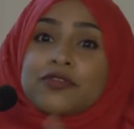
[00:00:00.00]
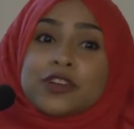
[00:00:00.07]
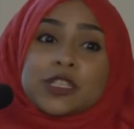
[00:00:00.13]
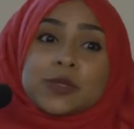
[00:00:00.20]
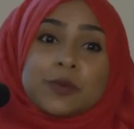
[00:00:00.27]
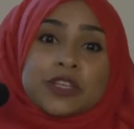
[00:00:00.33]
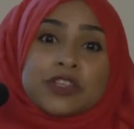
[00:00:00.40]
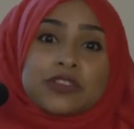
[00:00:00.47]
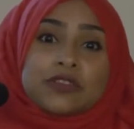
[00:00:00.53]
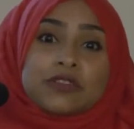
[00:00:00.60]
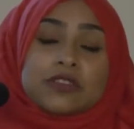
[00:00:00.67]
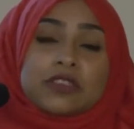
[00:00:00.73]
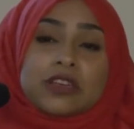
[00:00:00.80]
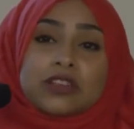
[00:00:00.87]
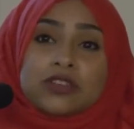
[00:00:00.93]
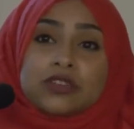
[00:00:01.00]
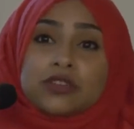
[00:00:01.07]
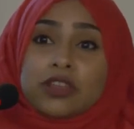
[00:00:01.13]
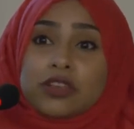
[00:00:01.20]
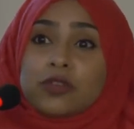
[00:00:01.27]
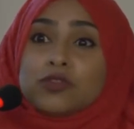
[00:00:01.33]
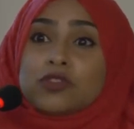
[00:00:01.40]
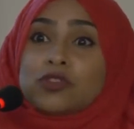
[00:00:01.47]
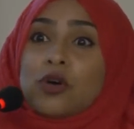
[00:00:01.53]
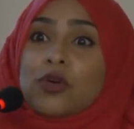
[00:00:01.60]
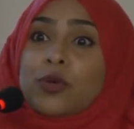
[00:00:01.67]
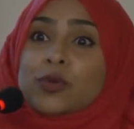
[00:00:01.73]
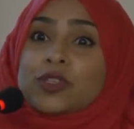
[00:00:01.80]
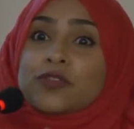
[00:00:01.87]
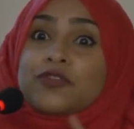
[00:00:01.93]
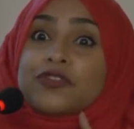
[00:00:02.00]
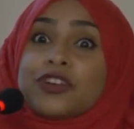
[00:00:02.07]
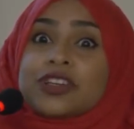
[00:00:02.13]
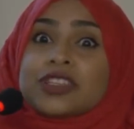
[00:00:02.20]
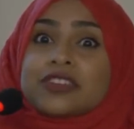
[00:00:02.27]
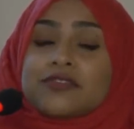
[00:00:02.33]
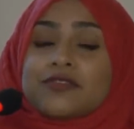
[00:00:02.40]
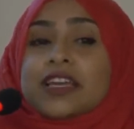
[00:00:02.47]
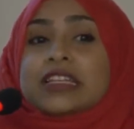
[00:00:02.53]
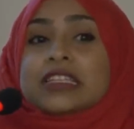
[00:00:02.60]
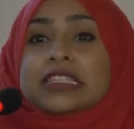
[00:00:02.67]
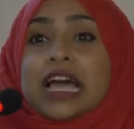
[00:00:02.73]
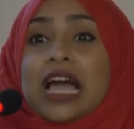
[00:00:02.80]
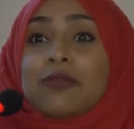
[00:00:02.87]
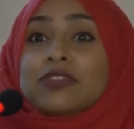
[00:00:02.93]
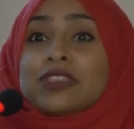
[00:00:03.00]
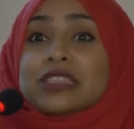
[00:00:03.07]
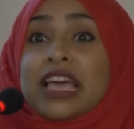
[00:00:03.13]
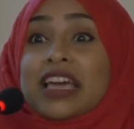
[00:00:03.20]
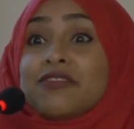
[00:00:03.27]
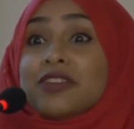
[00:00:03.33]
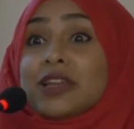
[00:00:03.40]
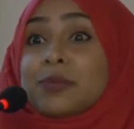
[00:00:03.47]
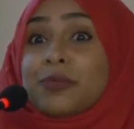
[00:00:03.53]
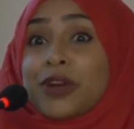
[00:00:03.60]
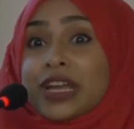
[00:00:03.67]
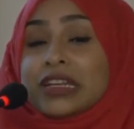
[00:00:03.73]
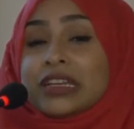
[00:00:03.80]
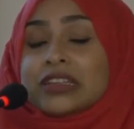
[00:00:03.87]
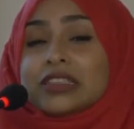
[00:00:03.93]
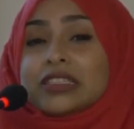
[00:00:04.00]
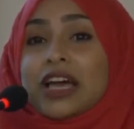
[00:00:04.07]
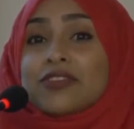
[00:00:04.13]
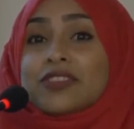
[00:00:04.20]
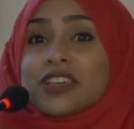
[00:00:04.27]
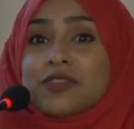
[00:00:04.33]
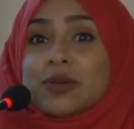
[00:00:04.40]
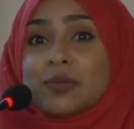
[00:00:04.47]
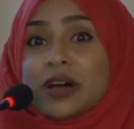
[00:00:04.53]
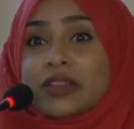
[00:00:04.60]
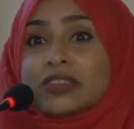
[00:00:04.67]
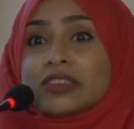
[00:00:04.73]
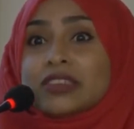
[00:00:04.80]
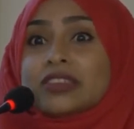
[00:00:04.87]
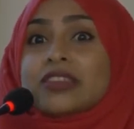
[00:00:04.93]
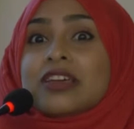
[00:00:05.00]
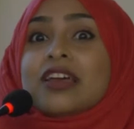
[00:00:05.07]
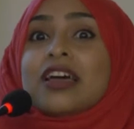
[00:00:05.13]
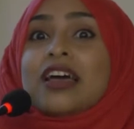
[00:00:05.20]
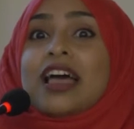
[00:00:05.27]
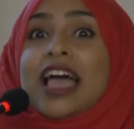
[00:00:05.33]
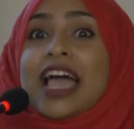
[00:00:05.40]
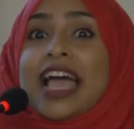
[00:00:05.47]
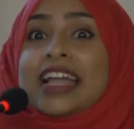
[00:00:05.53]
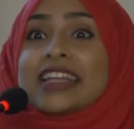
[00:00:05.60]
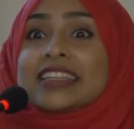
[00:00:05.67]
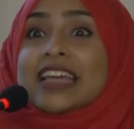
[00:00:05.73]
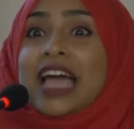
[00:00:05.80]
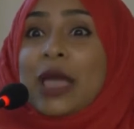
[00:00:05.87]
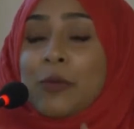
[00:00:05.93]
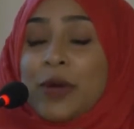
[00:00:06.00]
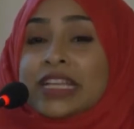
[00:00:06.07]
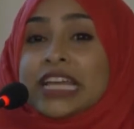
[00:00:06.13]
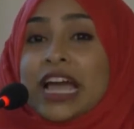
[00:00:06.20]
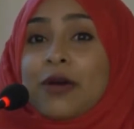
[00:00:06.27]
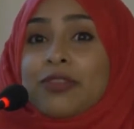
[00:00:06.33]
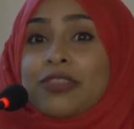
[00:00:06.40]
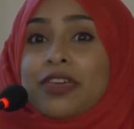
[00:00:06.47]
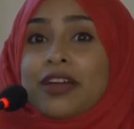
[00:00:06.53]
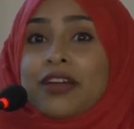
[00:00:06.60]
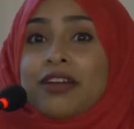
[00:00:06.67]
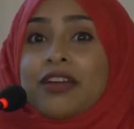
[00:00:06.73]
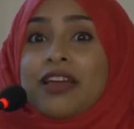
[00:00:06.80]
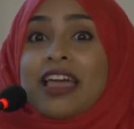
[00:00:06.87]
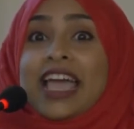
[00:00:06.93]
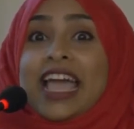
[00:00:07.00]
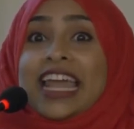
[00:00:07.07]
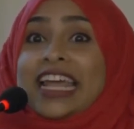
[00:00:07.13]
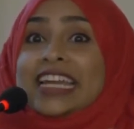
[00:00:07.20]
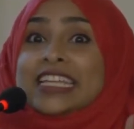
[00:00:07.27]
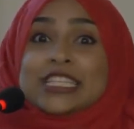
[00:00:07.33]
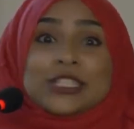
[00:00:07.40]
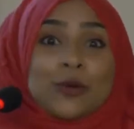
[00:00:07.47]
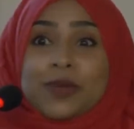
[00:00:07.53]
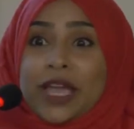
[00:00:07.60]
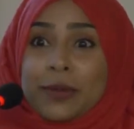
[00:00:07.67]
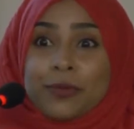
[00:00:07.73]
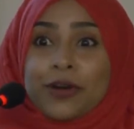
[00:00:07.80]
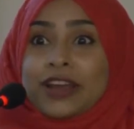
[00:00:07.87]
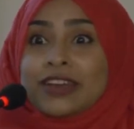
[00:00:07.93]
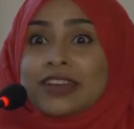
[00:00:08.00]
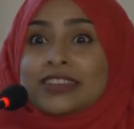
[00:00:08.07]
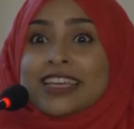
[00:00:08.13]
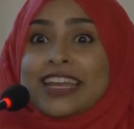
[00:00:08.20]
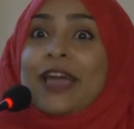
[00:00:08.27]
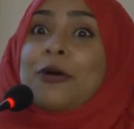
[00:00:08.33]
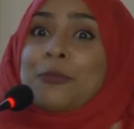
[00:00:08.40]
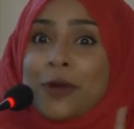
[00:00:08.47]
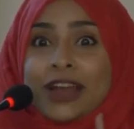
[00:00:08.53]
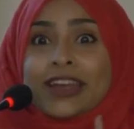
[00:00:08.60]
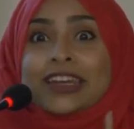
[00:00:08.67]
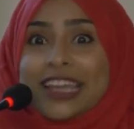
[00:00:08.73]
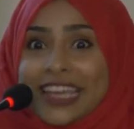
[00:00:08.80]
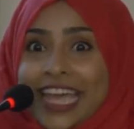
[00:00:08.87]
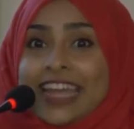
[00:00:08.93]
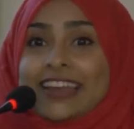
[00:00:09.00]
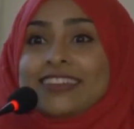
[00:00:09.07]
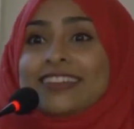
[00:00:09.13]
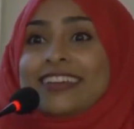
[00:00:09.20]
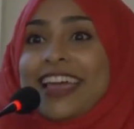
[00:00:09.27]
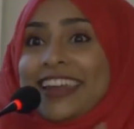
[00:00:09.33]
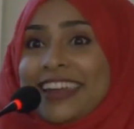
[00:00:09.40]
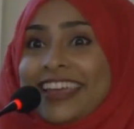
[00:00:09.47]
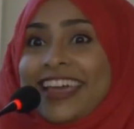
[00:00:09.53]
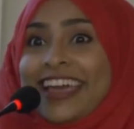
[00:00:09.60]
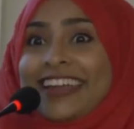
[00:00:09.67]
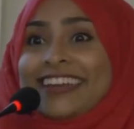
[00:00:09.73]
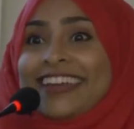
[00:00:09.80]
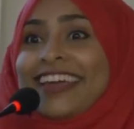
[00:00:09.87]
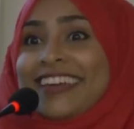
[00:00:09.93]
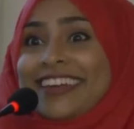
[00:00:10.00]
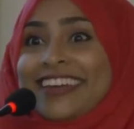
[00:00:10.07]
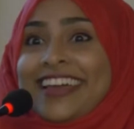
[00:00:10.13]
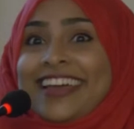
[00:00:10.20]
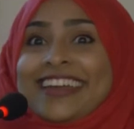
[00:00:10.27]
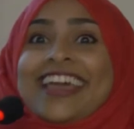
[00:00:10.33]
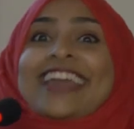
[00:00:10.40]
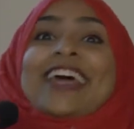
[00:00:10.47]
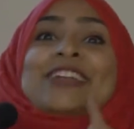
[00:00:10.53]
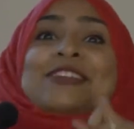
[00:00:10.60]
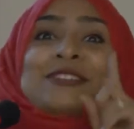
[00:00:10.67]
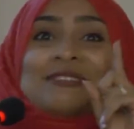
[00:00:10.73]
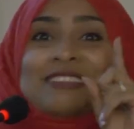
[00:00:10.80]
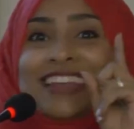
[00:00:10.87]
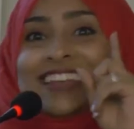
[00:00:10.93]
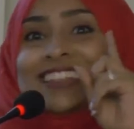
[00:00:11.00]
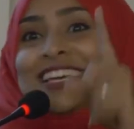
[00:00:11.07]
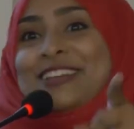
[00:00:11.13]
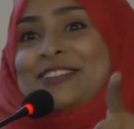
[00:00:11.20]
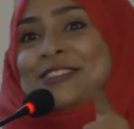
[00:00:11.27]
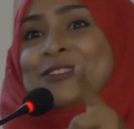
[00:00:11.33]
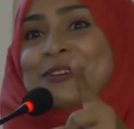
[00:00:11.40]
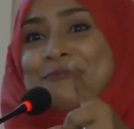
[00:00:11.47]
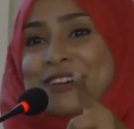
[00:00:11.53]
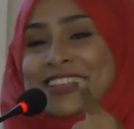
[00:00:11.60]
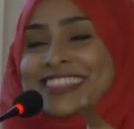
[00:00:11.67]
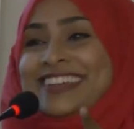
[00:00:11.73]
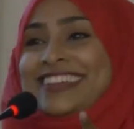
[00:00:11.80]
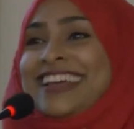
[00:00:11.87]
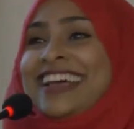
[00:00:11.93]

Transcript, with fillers: first pictures that you, that you saw, there was a first event. I was heavily pregnant. I was seven months. And I went out there and I didn't stop getting pregnant. And I got pregnant again and again and again, and I don't intend to stop myself.